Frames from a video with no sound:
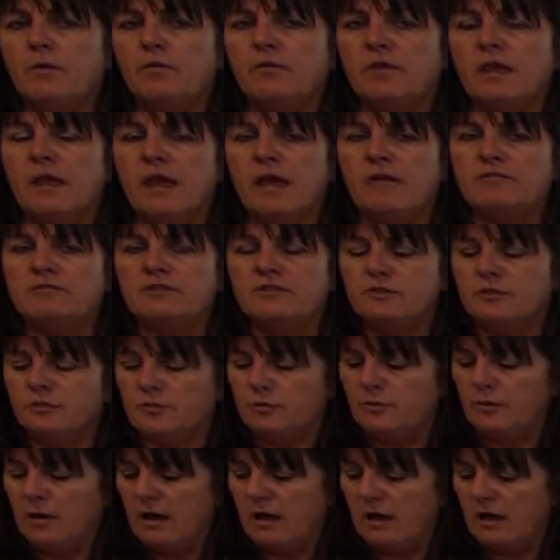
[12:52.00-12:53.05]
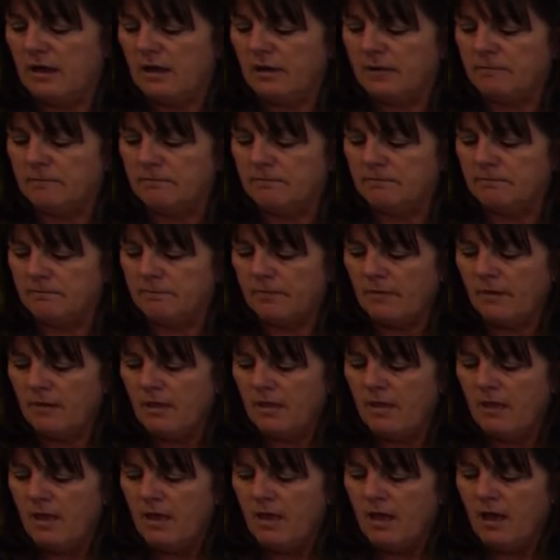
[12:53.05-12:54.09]
they have to
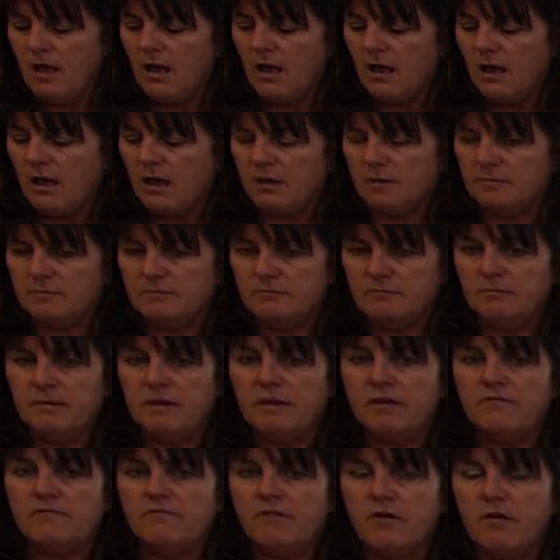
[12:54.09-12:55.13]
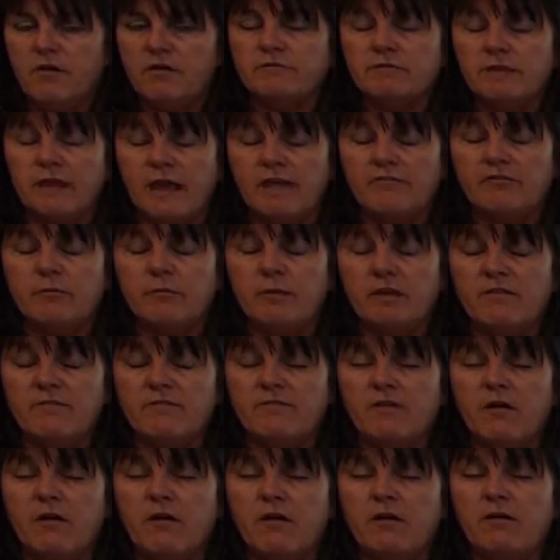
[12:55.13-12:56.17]
be involved. They have to be
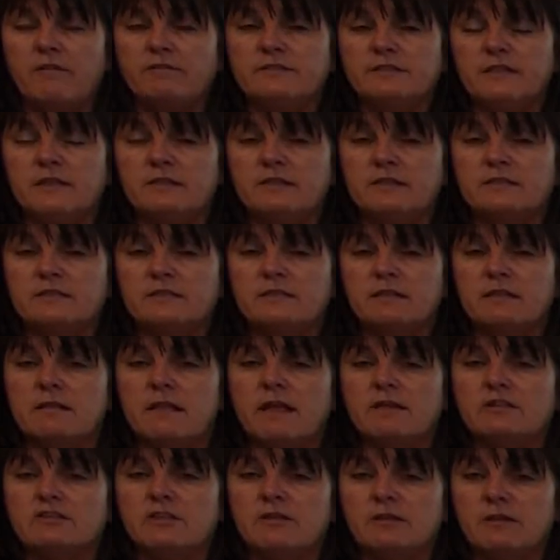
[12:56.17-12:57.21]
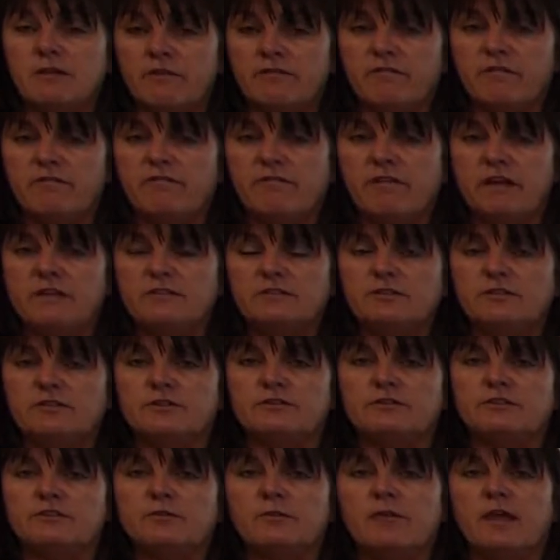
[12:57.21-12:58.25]
involved in the selection of the
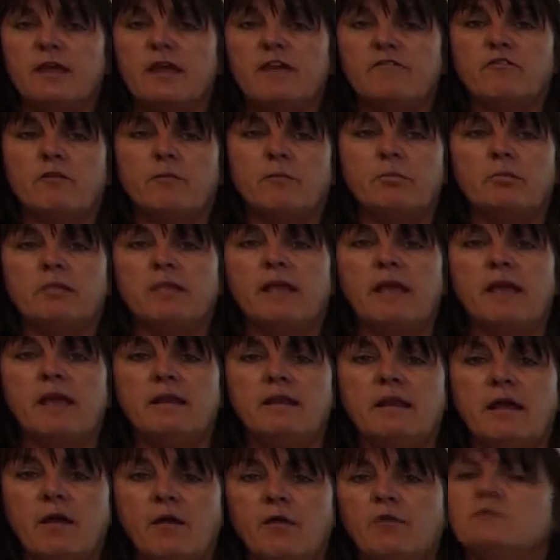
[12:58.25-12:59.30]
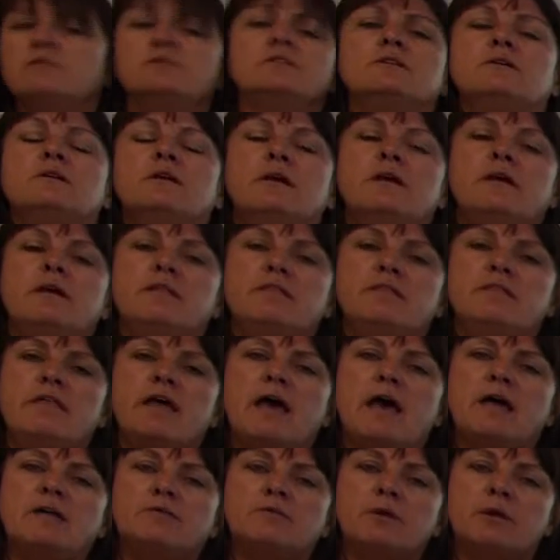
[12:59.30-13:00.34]
vendor. So they have to plan out
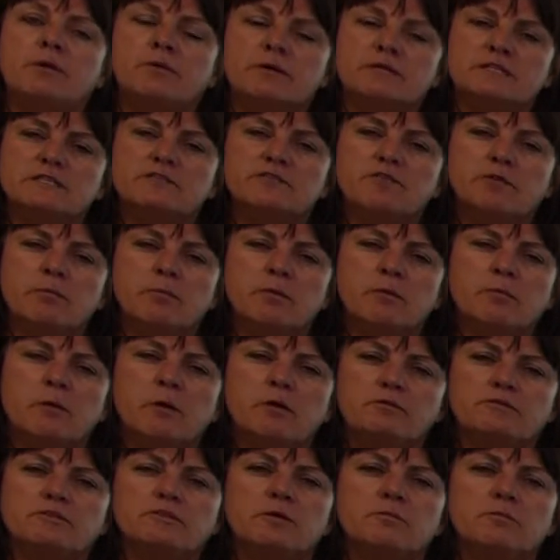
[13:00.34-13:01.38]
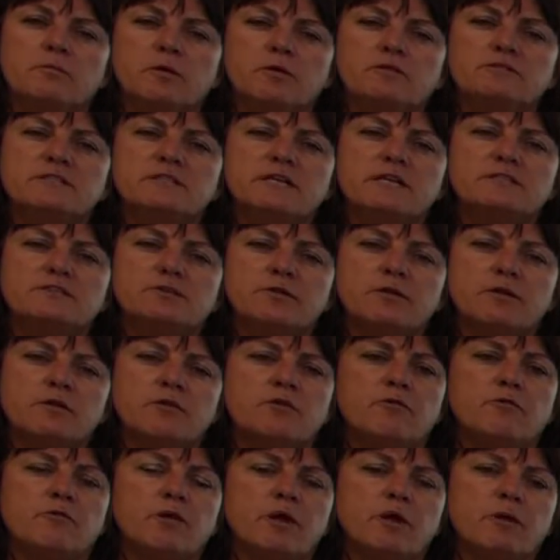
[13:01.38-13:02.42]
that request for proposal process or
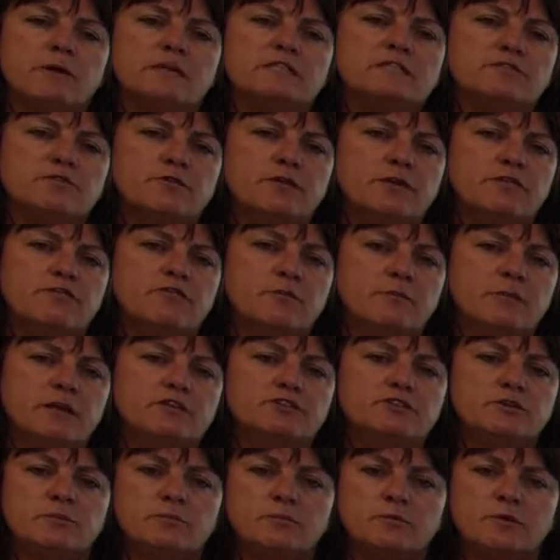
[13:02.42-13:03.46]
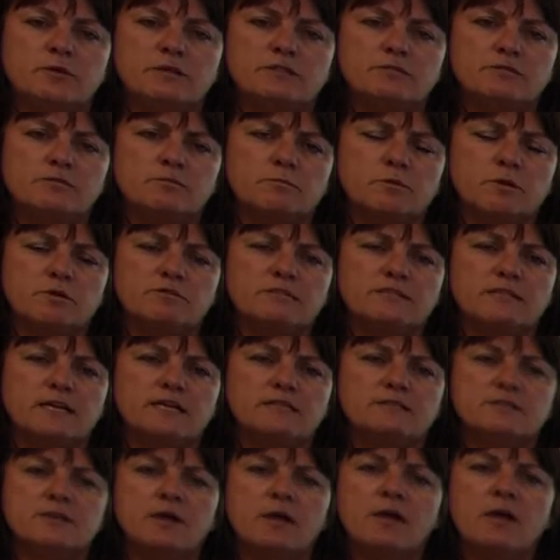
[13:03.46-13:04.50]
the request for information
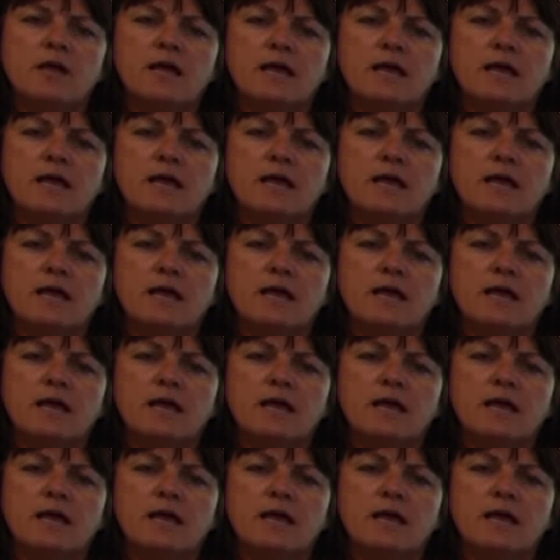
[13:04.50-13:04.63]
process